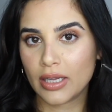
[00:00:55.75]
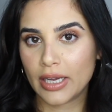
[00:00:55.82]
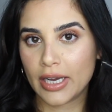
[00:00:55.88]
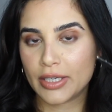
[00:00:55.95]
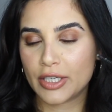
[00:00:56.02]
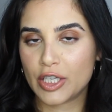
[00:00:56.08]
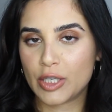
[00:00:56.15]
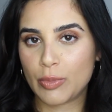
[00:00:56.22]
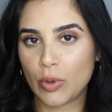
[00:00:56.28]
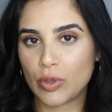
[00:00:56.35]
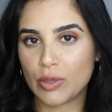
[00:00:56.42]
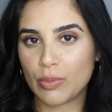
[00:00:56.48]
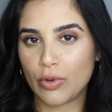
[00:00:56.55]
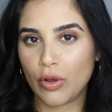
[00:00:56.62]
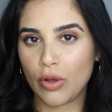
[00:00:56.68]
like a
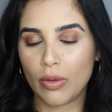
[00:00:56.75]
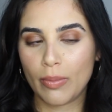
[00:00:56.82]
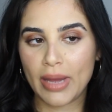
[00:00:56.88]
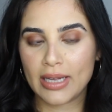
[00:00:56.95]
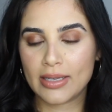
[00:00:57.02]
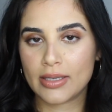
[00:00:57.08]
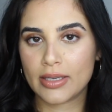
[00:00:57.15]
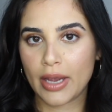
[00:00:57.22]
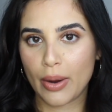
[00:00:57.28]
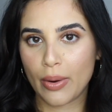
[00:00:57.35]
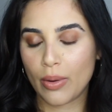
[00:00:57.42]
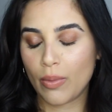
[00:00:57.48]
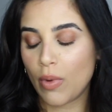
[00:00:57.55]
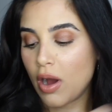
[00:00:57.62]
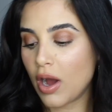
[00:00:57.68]
disposable
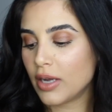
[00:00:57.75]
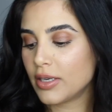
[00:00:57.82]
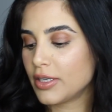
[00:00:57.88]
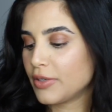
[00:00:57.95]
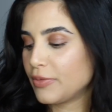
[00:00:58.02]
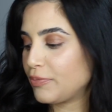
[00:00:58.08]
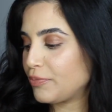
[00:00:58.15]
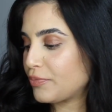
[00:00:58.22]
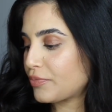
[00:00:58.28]
mascara wand.